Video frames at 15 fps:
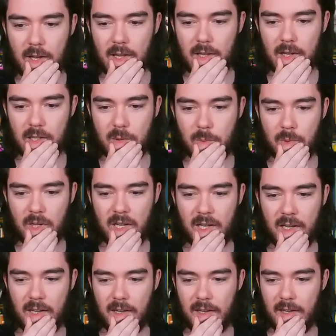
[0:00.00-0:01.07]
Let's bring
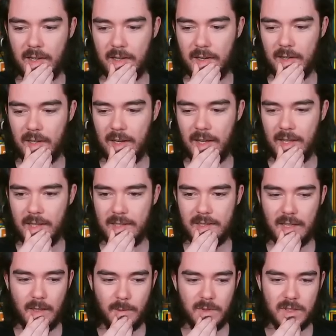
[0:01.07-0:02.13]
in, again, the
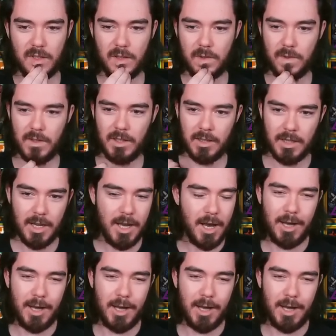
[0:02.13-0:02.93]
same stuff here.